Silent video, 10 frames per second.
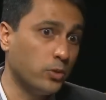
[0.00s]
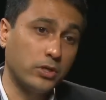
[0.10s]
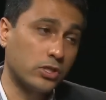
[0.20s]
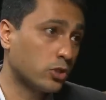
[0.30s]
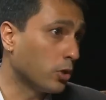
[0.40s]
you
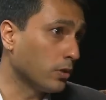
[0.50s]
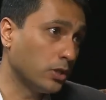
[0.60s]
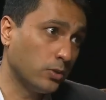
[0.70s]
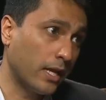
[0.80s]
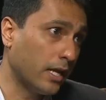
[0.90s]
can certainly
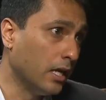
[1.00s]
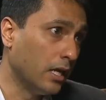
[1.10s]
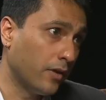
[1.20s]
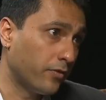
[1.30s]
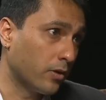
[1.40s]
do that
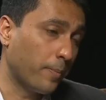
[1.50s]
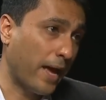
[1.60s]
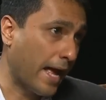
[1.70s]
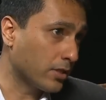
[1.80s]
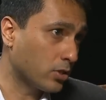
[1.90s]
if you're a
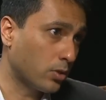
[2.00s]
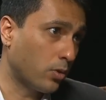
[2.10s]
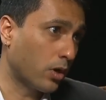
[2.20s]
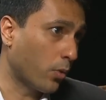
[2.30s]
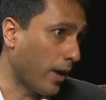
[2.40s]
pastor
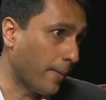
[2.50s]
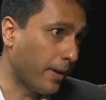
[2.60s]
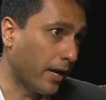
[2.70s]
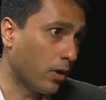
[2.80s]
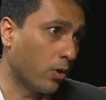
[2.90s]
or a
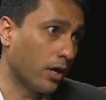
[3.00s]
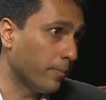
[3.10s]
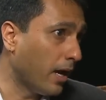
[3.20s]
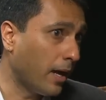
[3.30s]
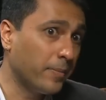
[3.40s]
rabbi or an
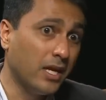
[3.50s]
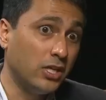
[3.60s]
imam,